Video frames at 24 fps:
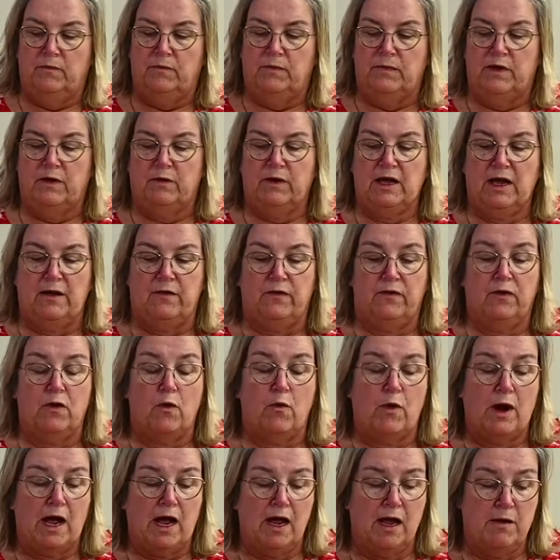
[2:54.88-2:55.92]
Okay,
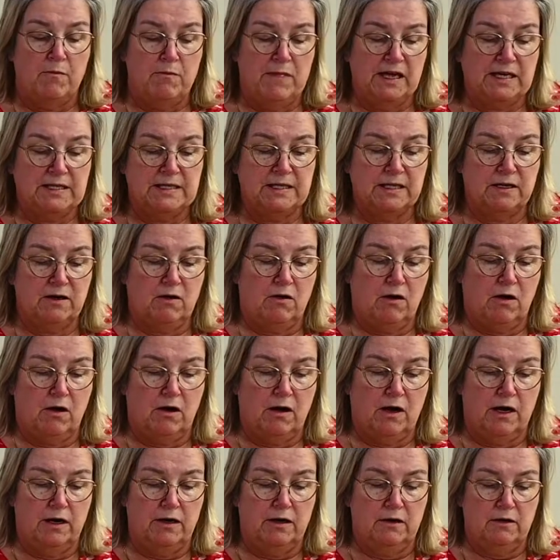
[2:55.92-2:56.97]
so I mix it
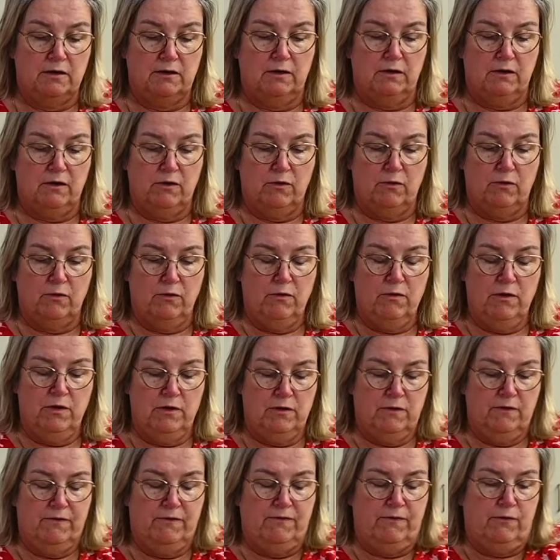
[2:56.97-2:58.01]
on low
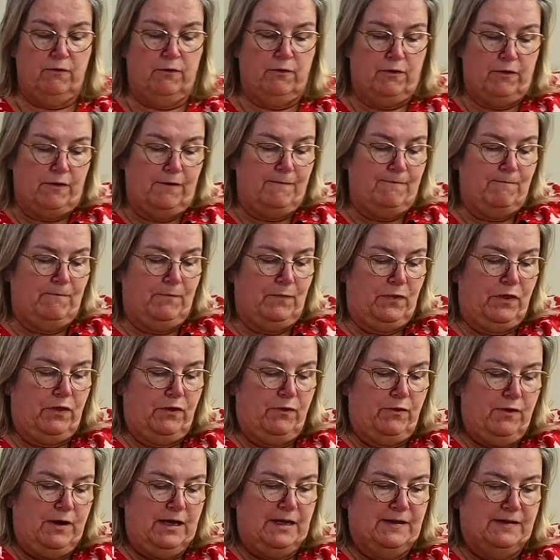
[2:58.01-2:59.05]
for
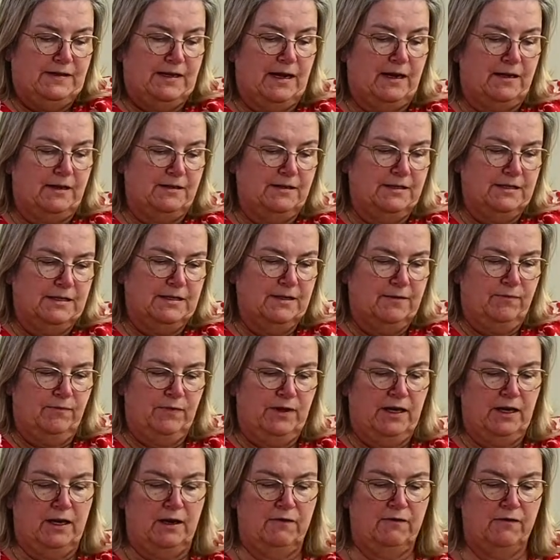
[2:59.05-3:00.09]
30 seconds,
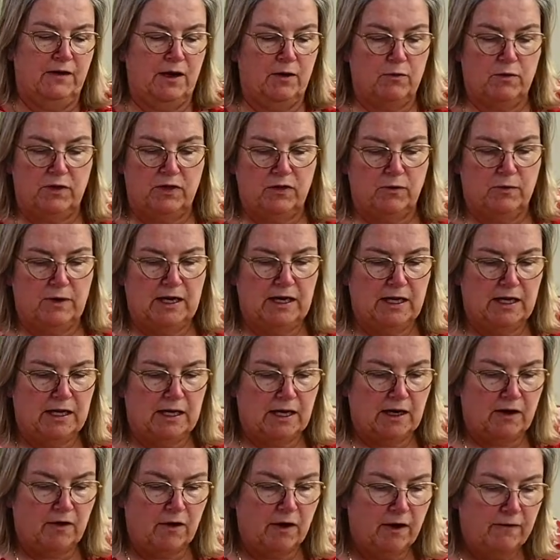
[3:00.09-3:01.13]
then I fight with the ring and get
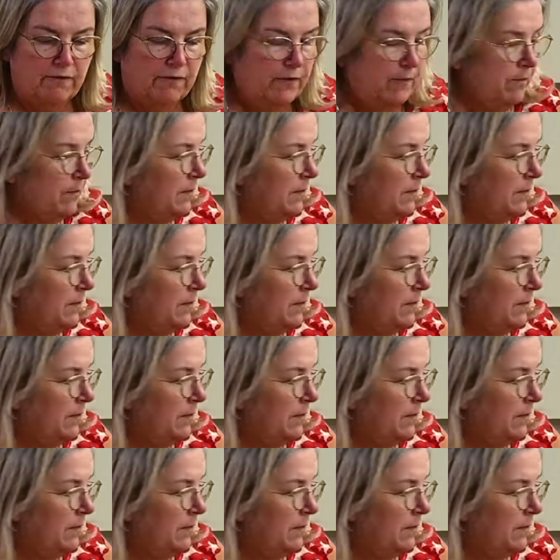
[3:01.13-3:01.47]
it off.